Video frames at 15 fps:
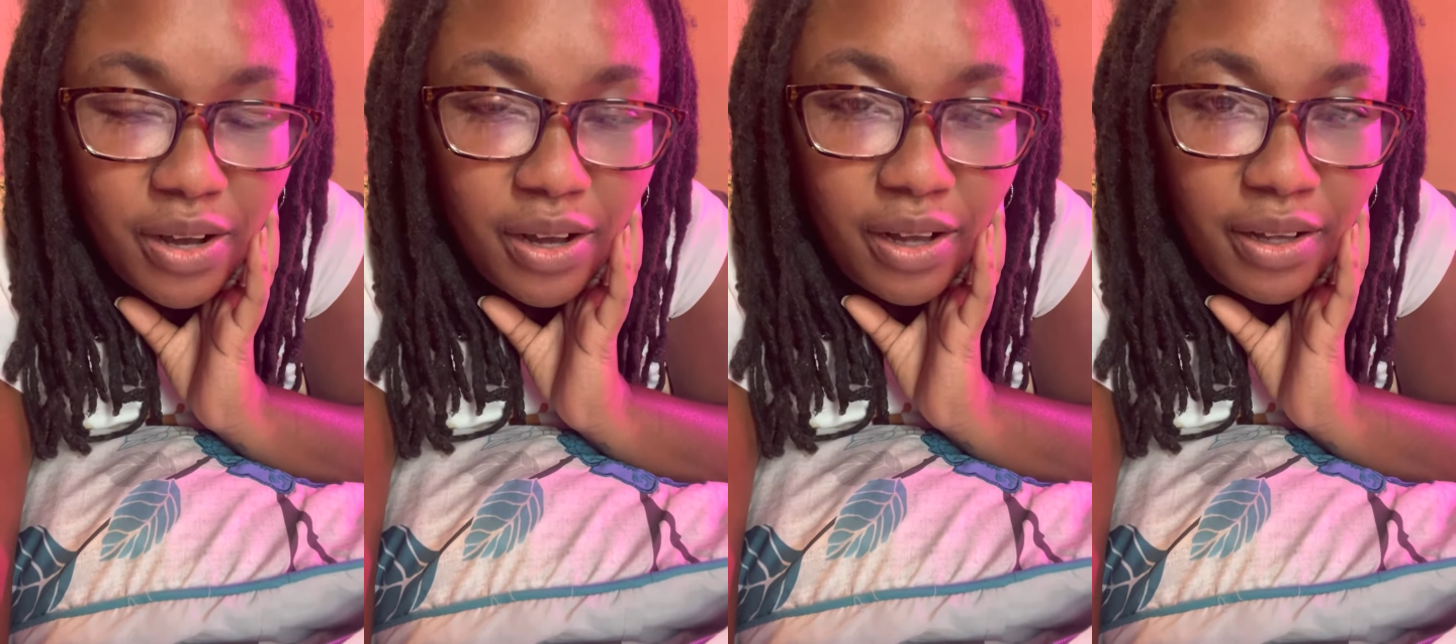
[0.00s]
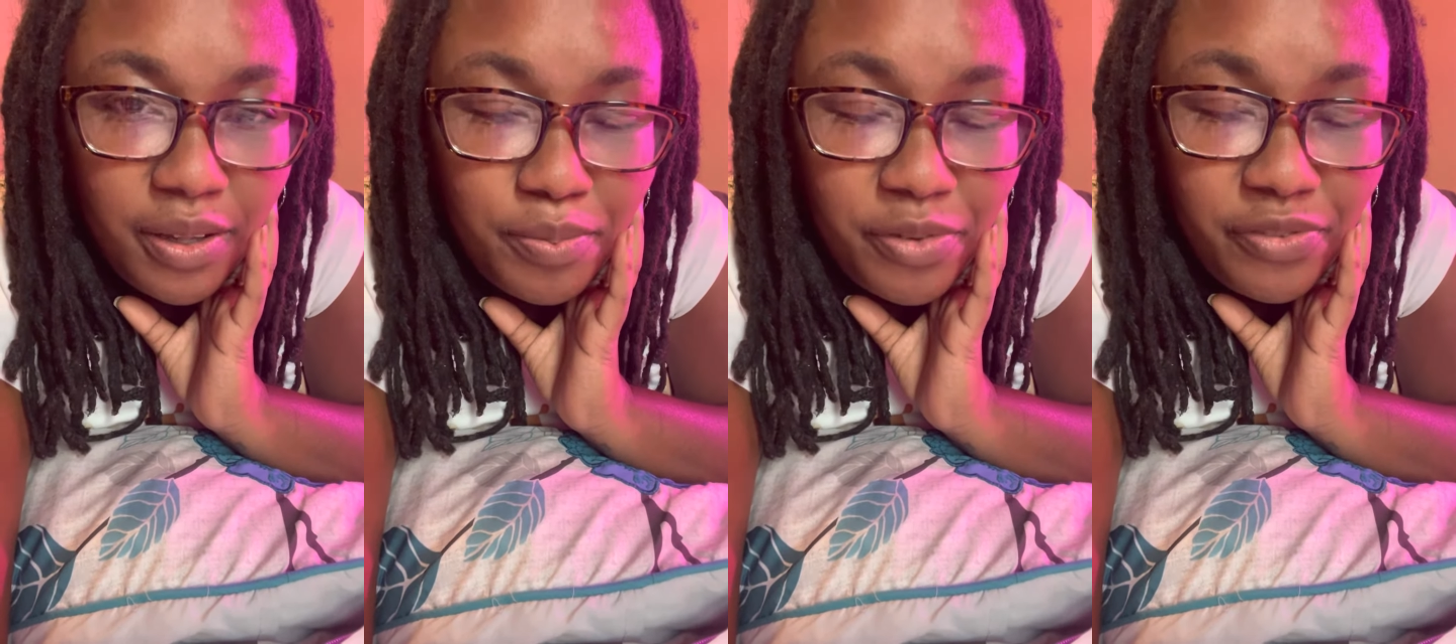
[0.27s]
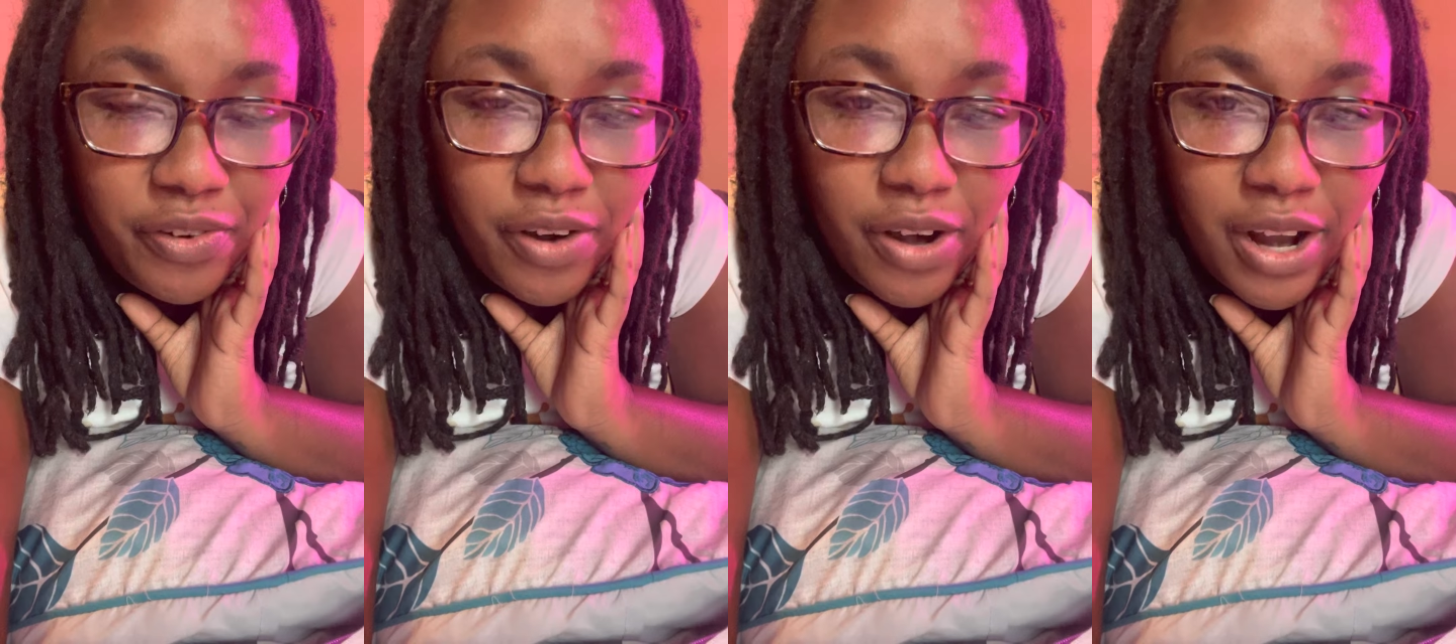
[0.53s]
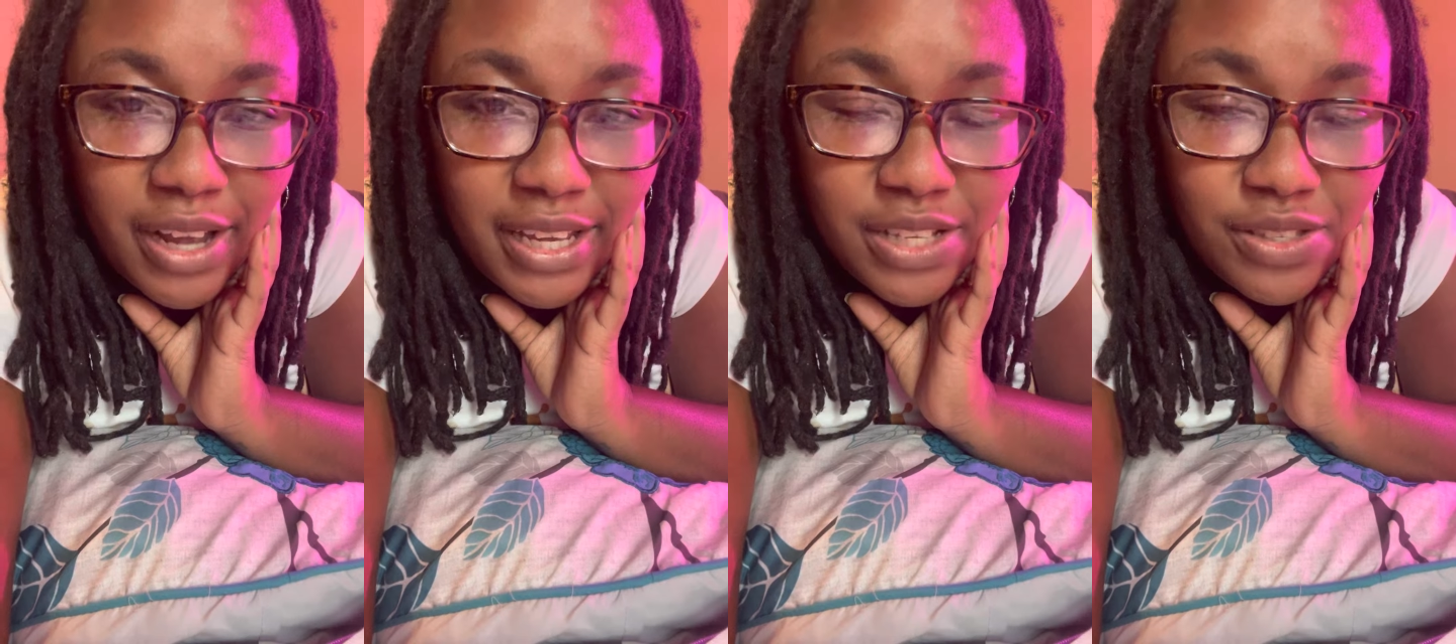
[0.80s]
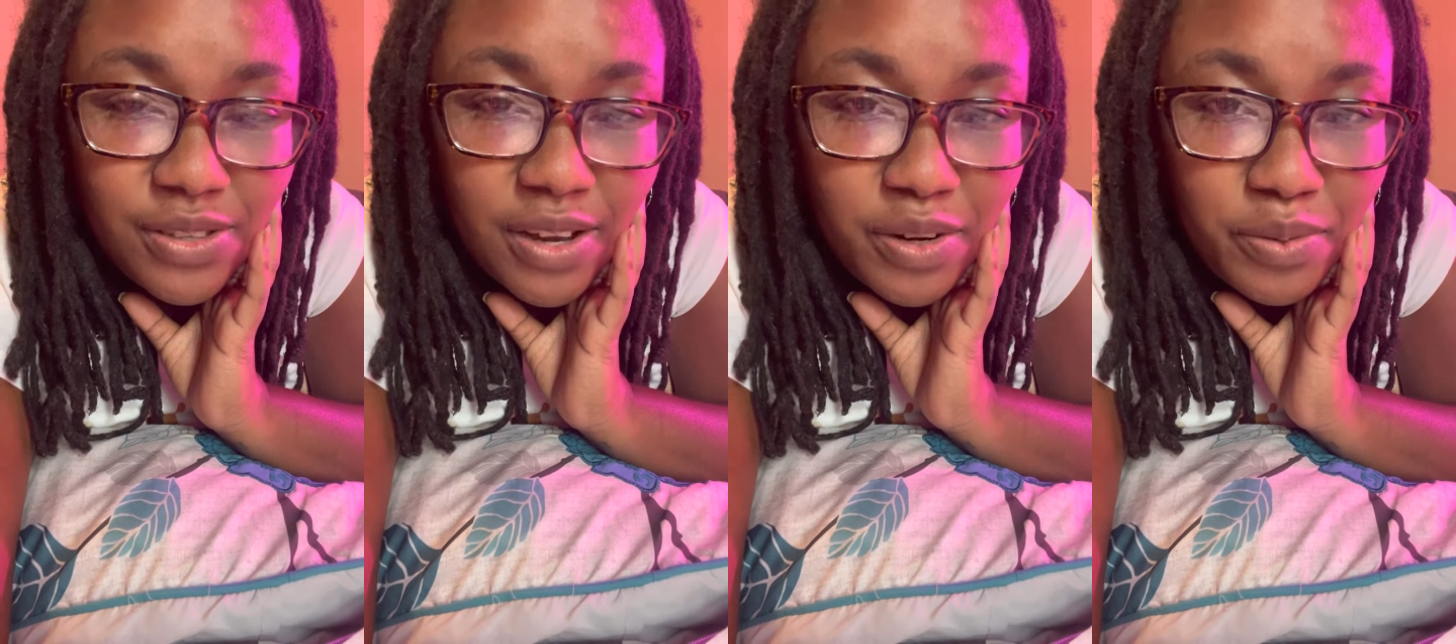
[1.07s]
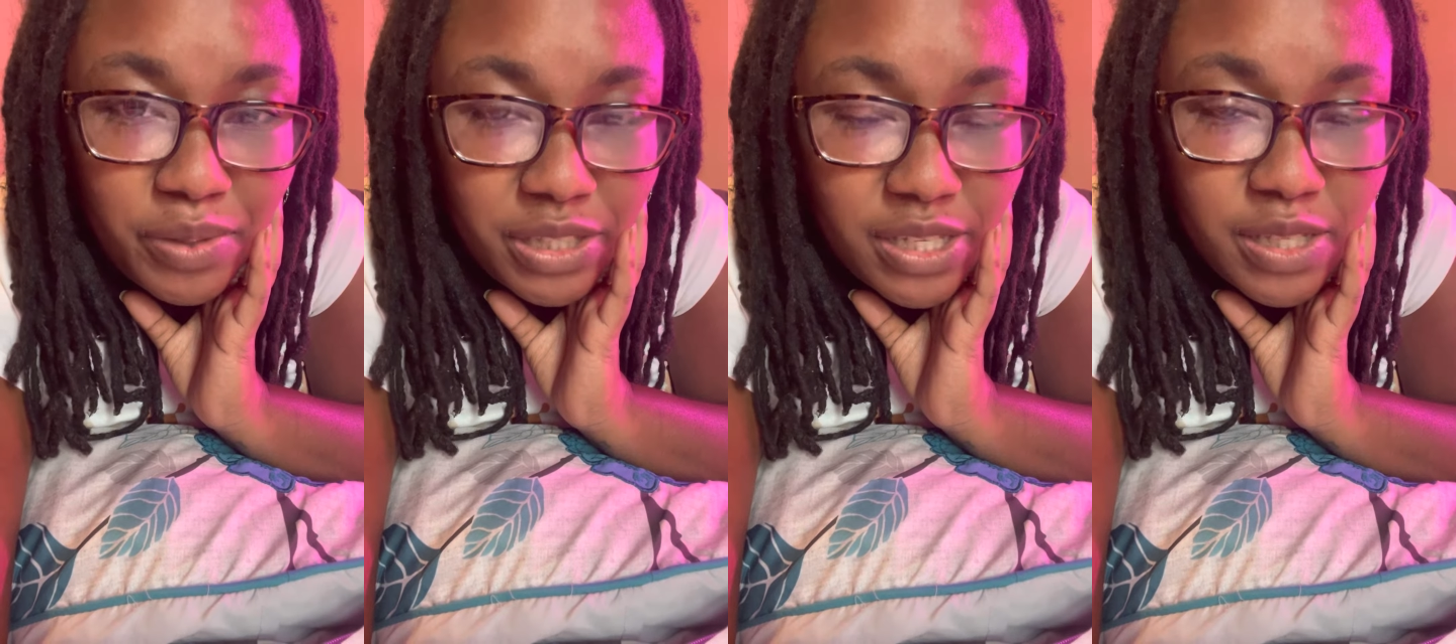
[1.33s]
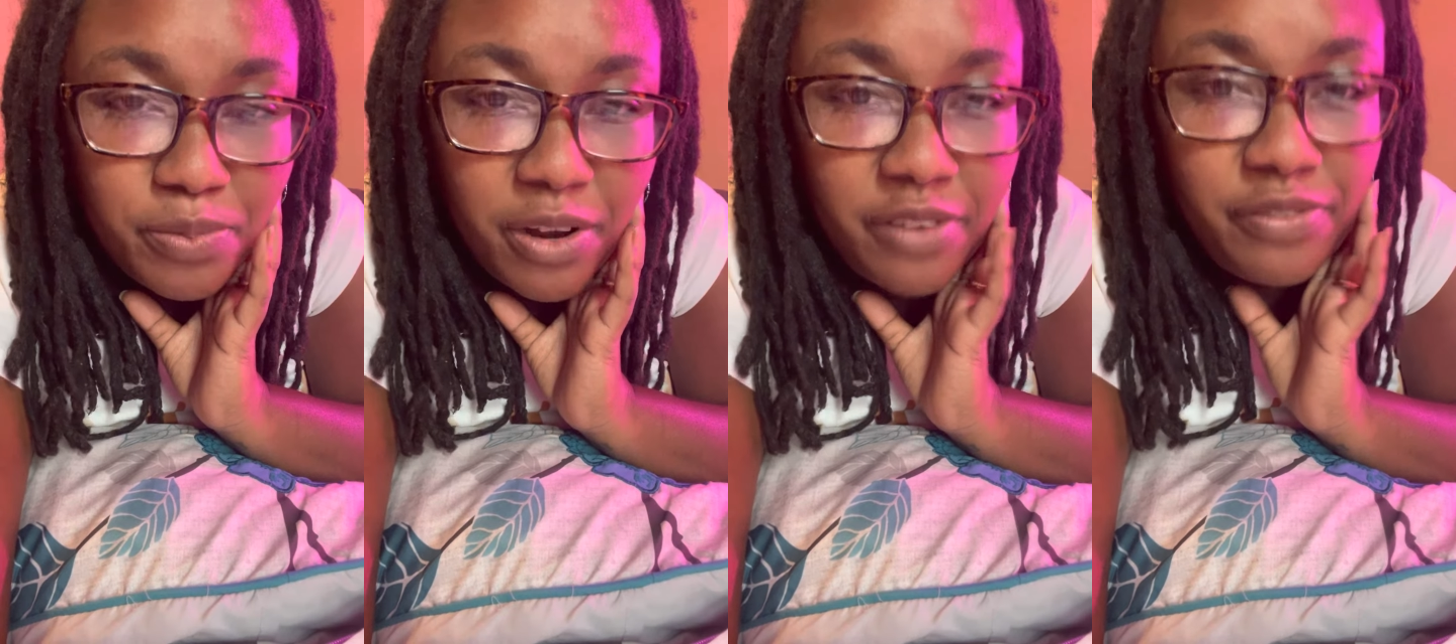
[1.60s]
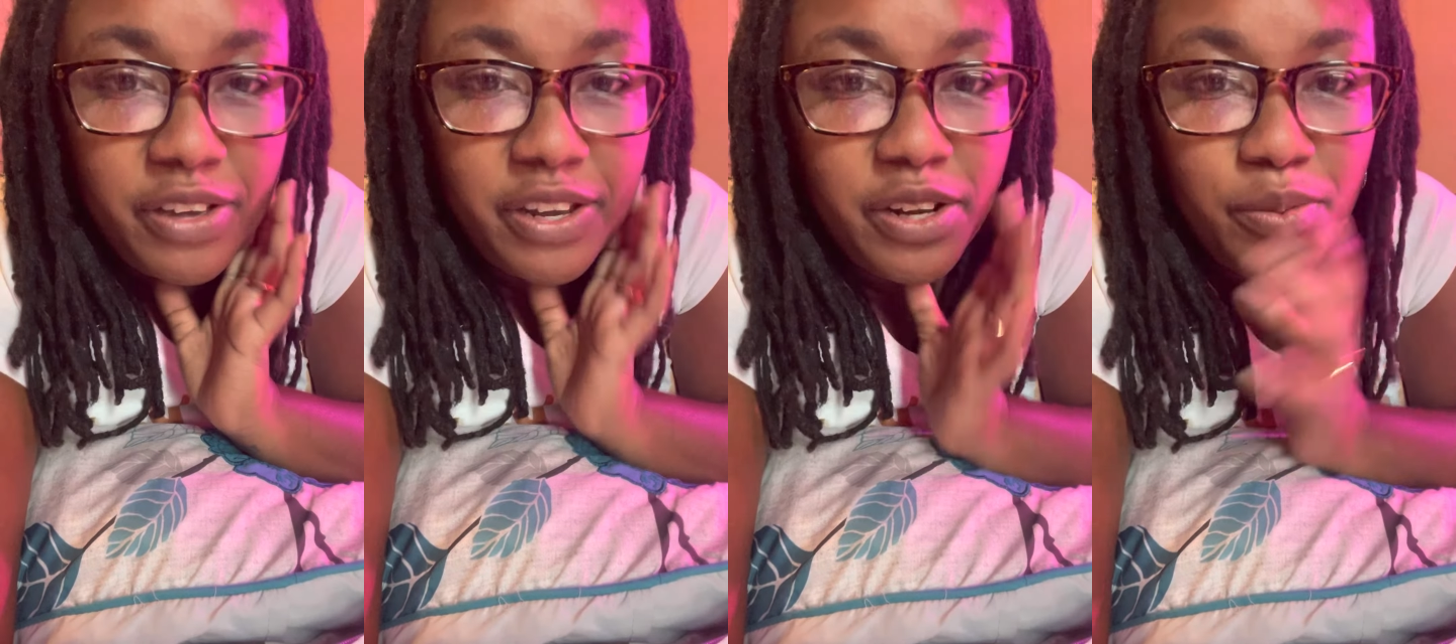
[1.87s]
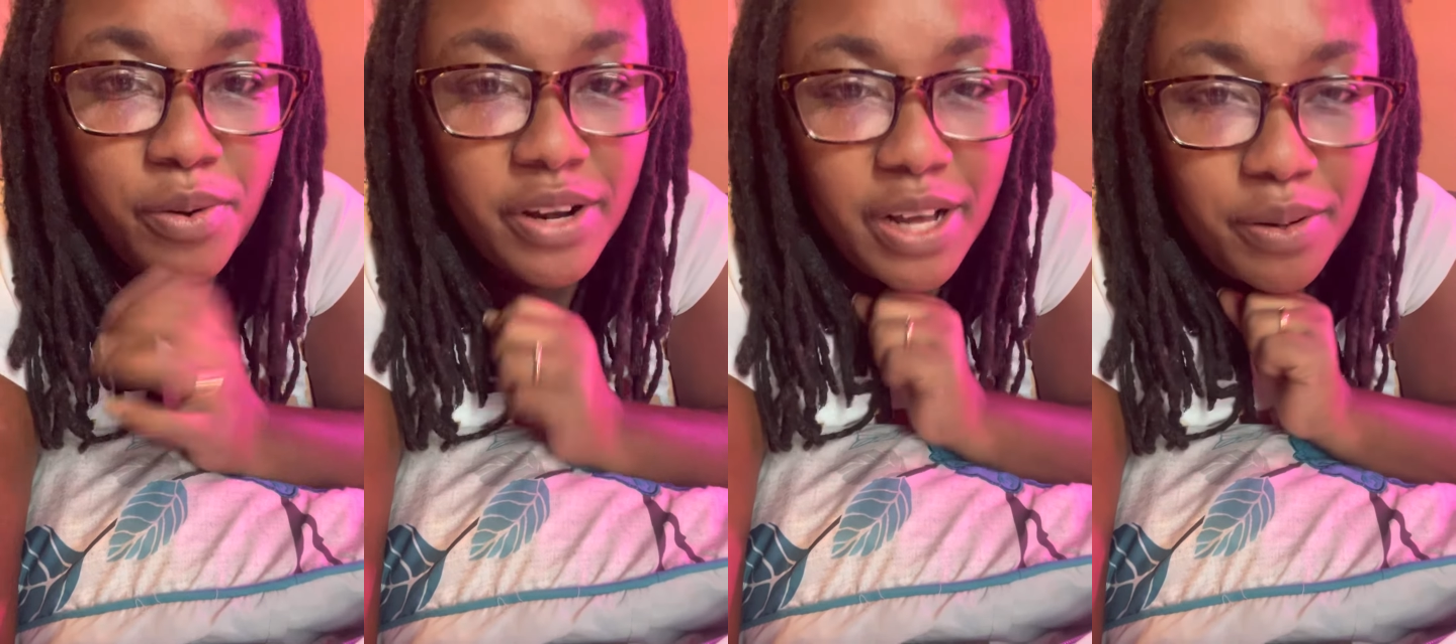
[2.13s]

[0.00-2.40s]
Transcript: Um, before I get started with this prophetic word,